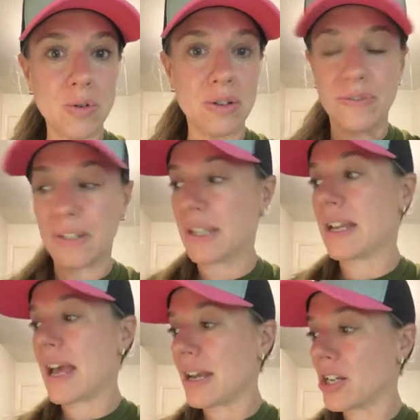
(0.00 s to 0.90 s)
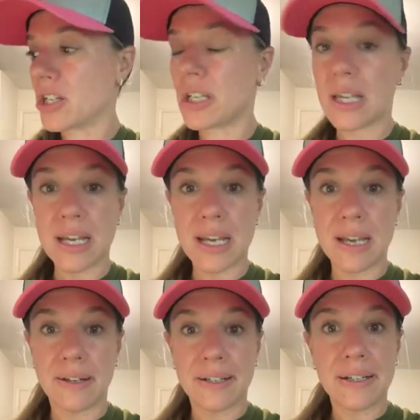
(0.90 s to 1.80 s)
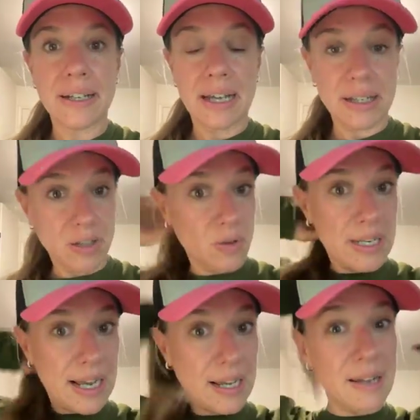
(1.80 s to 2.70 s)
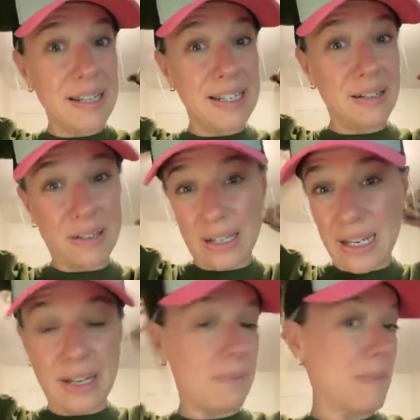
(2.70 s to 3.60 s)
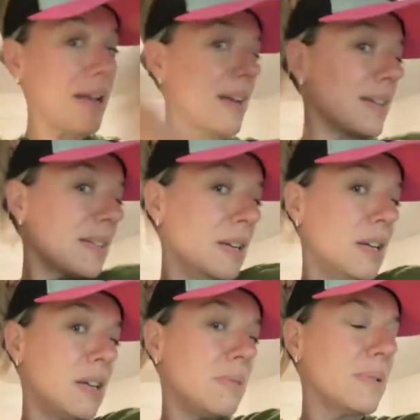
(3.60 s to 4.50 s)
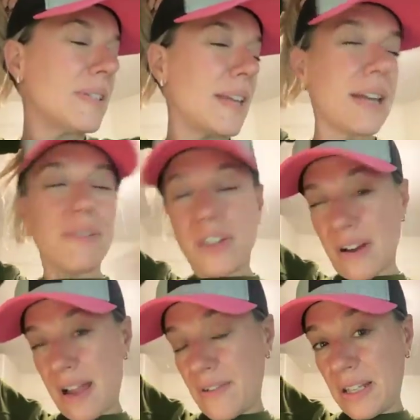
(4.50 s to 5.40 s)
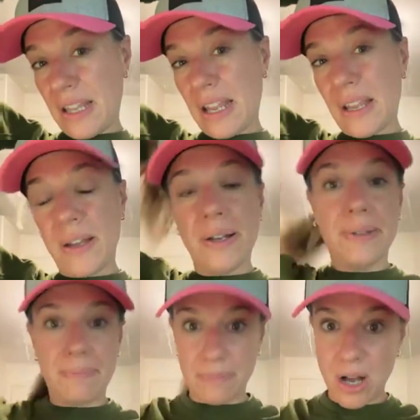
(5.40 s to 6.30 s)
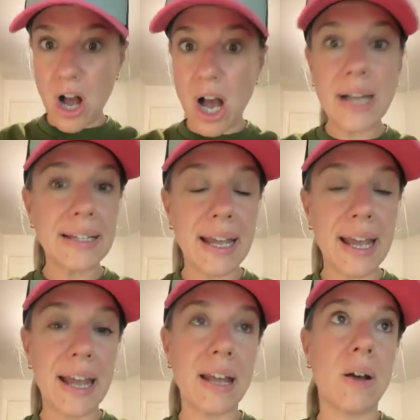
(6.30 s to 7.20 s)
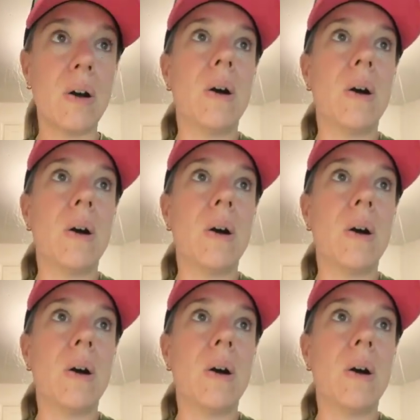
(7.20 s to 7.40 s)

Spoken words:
cool feeling. Actually, I can go to the neck. I didn't get it in my eyes. But say if you're having like a hot day,